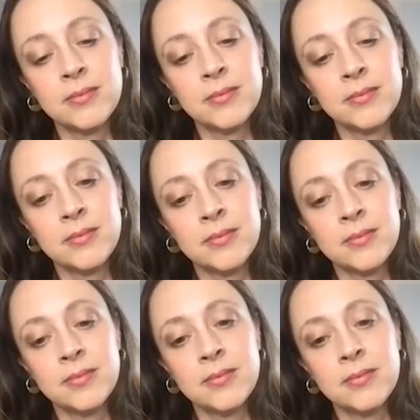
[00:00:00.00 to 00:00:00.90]

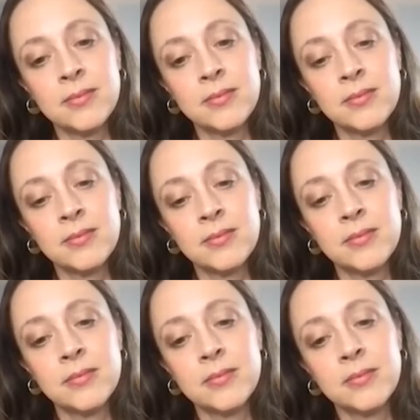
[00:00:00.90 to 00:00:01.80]

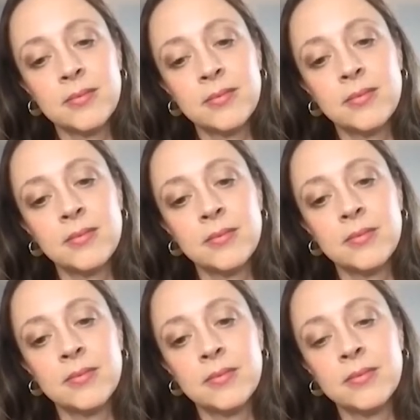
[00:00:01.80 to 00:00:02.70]

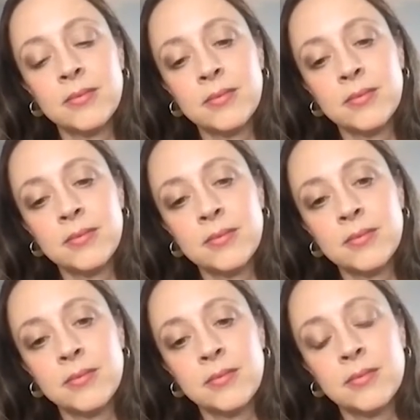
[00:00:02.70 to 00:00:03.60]

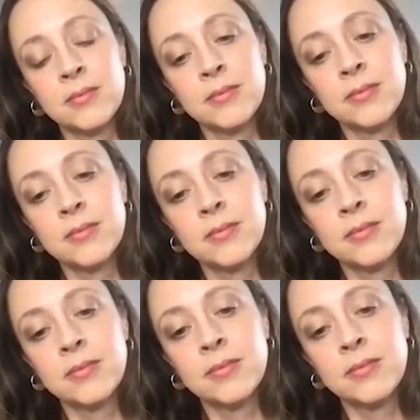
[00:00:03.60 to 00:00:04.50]

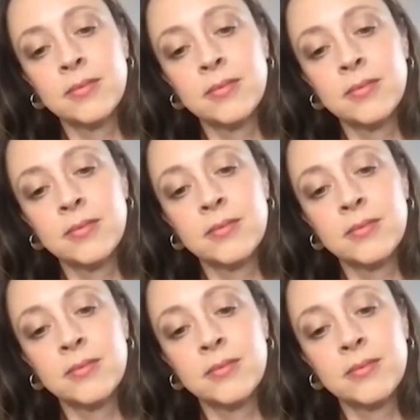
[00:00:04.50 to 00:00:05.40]

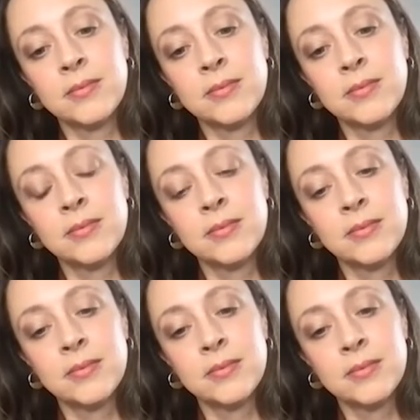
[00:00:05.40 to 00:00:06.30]

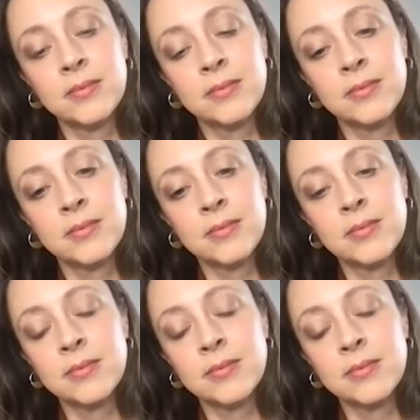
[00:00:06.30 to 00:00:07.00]
The person shown says nothing.